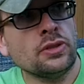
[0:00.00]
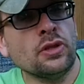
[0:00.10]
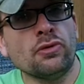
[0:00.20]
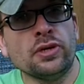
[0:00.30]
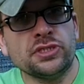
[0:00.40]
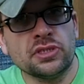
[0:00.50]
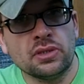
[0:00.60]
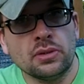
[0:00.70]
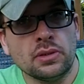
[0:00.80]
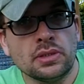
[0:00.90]
the
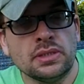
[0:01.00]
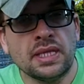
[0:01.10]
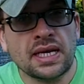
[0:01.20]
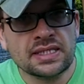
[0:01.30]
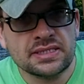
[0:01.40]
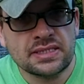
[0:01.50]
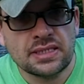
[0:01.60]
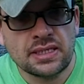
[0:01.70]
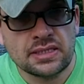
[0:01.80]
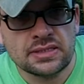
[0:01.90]
original
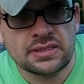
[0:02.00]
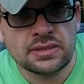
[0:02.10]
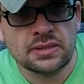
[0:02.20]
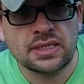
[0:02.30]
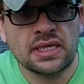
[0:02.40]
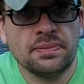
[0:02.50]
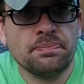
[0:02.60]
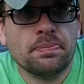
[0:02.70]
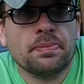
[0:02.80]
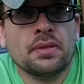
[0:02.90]
Nexus, okay?
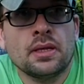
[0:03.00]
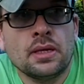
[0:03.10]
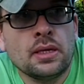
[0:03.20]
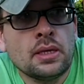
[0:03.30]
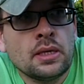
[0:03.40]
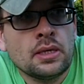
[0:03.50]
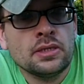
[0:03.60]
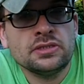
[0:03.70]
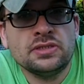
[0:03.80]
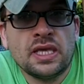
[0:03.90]

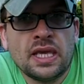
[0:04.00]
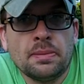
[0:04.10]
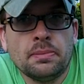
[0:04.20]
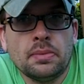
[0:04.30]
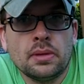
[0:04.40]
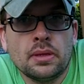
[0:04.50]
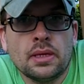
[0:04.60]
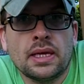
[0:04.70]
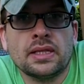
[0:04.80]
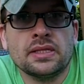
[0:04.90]
His name
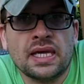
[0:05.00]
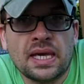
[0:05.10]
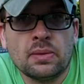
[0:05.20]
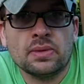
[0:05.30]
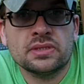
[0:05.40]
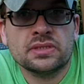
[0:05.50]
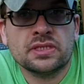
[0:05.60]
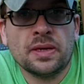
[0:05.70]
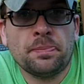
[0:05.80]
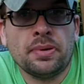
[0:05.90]
at the time was
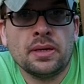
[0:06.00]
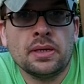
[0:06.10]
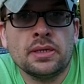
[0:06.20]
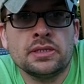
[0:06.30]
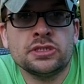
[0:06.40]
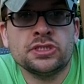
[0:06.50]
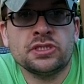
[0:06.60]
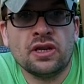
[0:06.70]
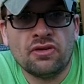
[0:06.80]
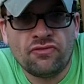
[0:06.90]
Skip
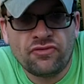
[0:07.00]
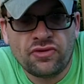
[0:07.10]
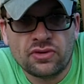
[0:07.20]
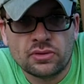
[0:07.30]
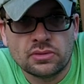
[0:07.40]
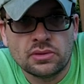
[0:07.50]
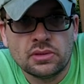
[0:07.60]
Sheffield.